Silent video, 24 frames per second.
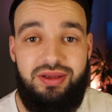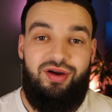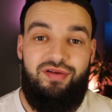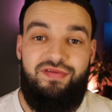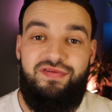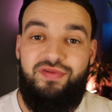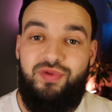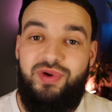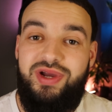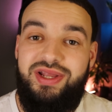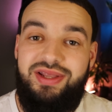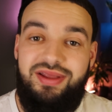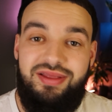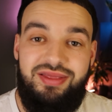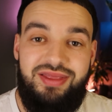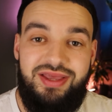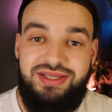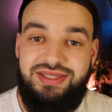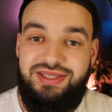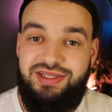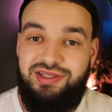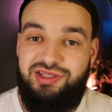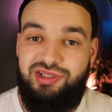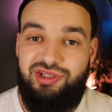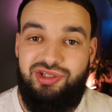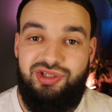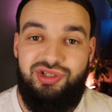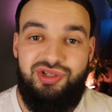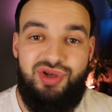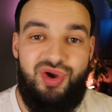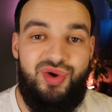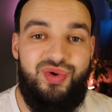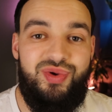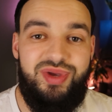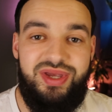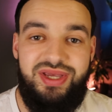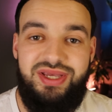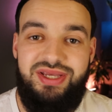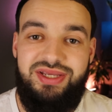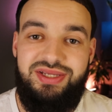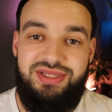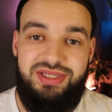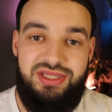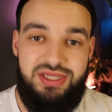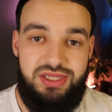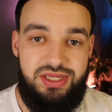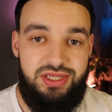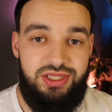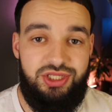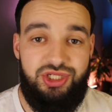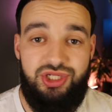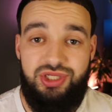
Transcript: Avoiding this is so easy.